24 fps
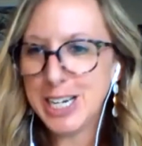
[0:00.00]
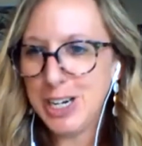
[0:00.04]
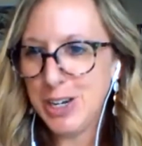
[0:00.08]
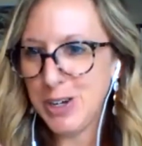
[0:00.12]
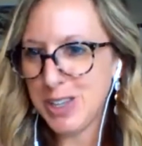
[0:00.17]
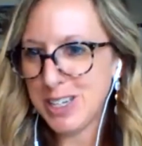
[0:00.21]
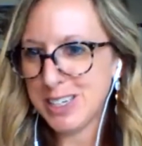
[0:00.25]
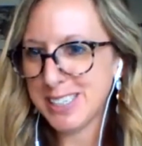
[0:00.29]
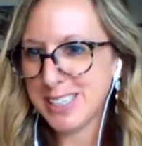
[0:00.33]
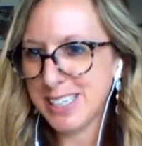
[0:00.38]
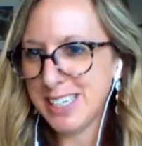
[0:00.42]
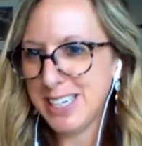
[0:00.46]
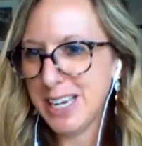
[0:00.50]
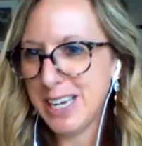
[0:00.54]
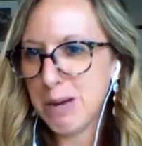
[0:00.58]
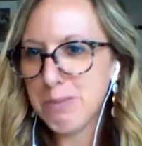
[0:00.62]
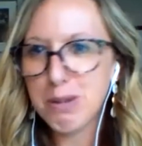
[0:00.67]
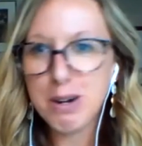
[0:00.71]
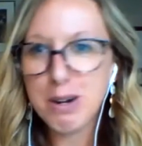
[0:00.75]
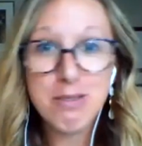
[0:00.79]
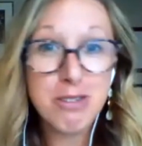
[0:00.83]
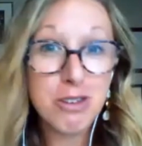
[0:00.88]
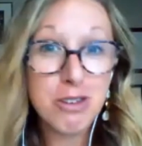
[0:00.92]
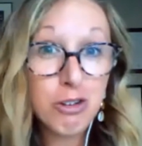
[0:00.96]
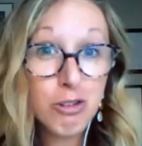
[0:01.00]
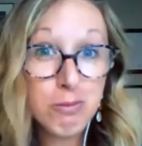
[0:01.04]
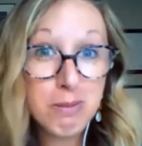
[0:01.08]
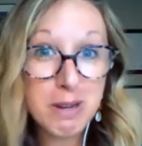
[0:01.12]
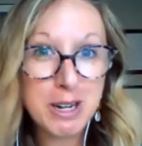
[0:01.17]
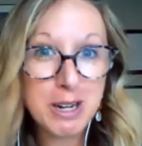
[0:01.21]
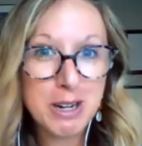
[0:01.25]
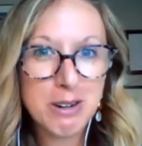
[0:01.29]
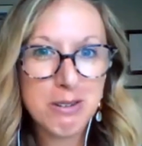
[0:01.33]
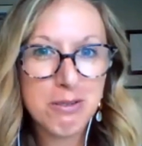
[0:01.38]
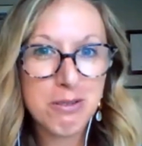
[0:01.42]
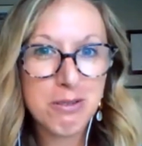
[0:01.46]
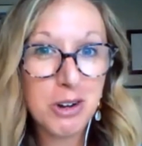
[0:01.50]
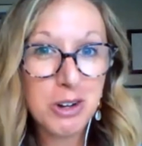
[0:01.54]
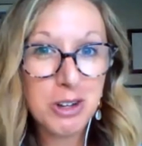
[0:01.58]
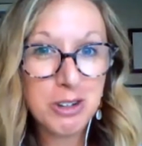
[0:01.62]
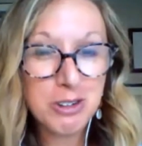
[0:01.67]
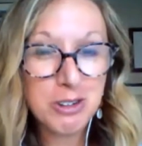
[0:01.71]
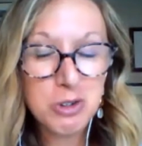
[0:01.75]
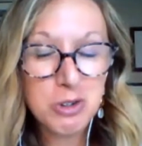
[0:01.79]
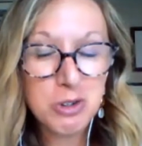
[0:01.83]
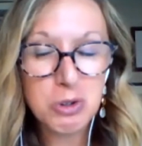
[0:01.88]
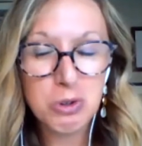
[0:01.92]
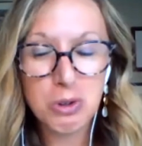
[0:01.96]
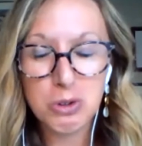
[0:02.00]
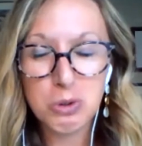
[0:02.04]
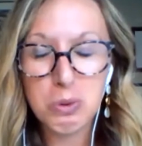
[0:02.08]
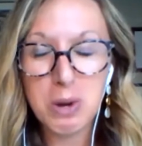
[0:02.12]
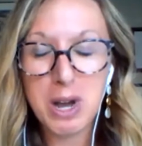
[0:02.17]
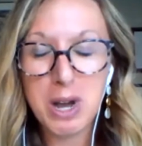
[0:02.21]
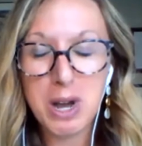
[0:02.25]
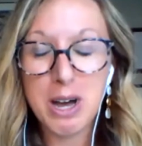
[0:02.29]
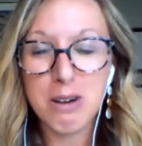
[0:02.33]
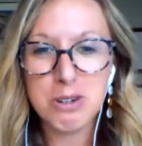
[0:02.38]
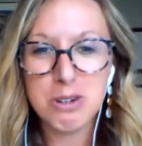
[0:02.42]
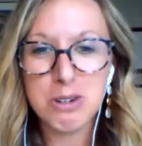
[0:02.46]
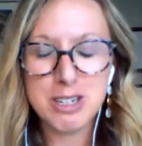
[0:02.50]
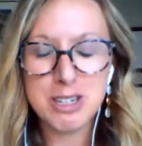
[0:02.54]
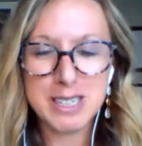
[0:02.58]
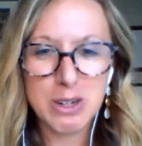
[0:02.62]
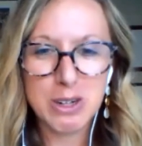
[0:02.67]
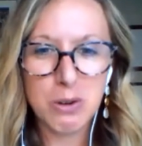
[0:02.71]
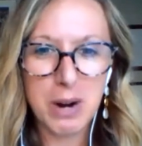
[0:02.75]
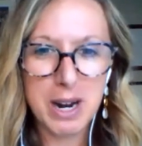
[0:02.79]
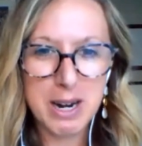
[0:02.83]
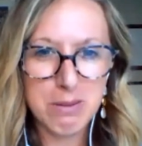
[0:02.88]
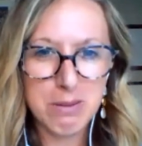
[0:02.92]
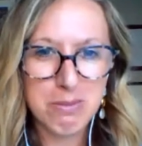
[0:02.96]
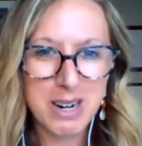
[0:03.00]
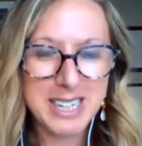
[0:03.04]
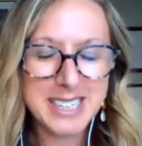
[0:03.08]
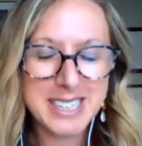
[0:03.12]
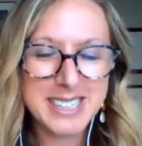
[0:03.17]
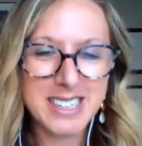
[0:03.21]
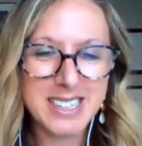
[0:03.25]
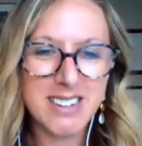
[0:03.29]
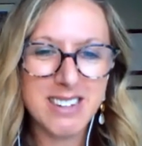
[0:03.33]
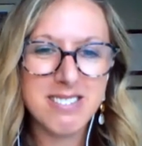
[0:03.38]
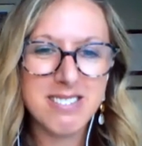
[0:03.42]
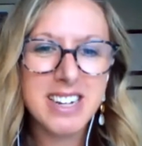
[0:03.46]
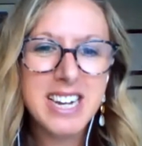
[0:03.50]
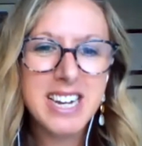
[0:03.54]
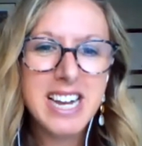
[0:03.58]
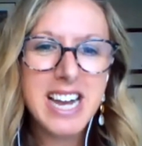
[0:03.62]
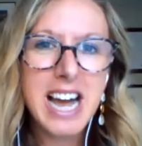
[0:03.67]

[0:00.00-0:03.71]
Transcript: I know there's a number of you who've been here for all 12, which is quite impressive.